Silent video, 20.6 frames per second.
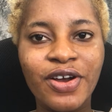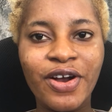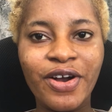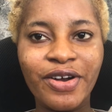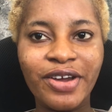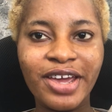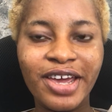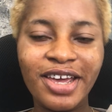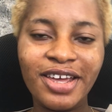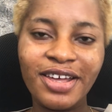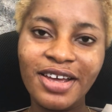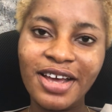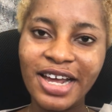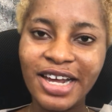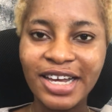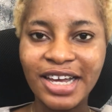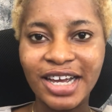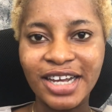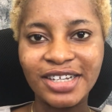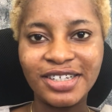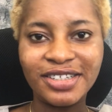Okay, hi
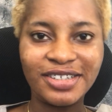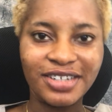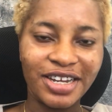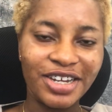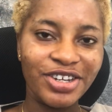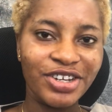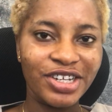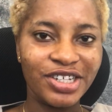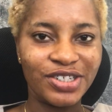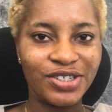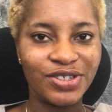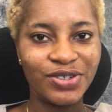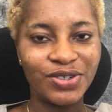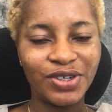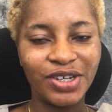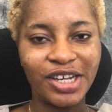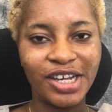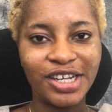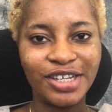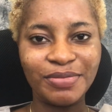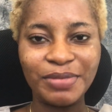guys, how you guys
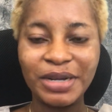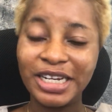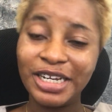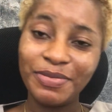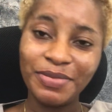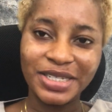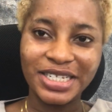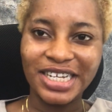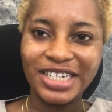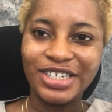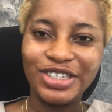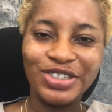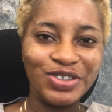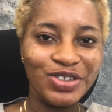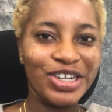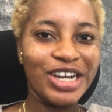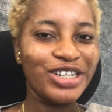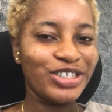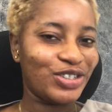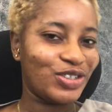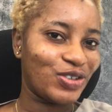doing? My name is Adedoye,
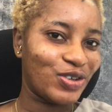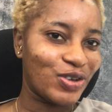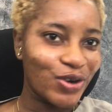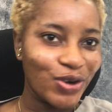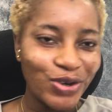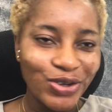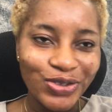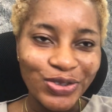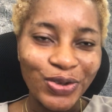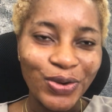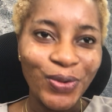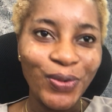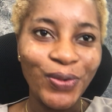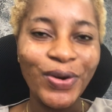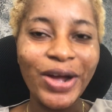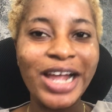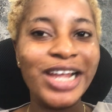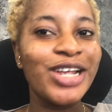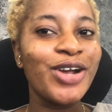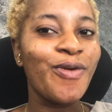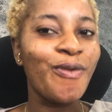as you all know,
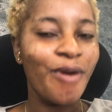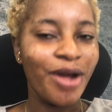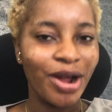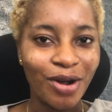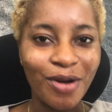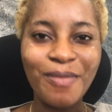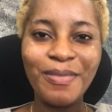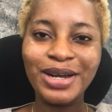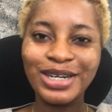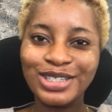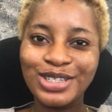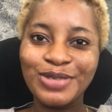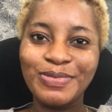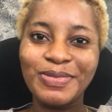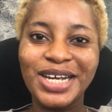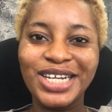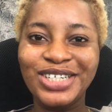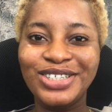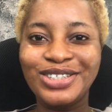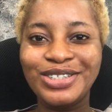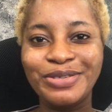and you're welcome back to my
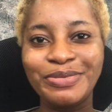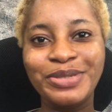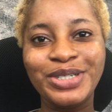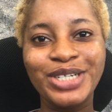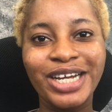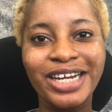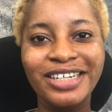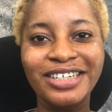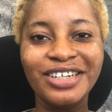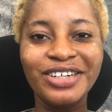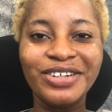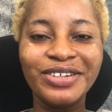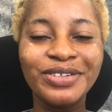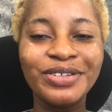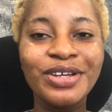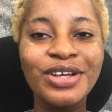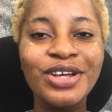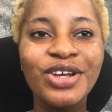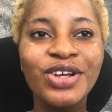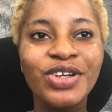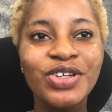YouTube channel.
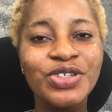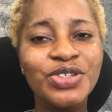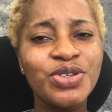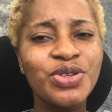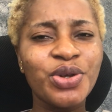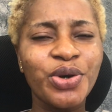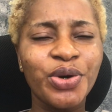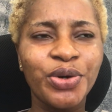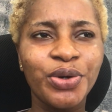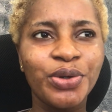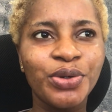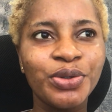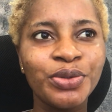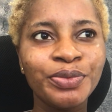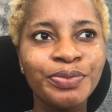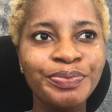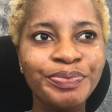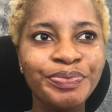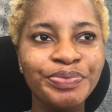So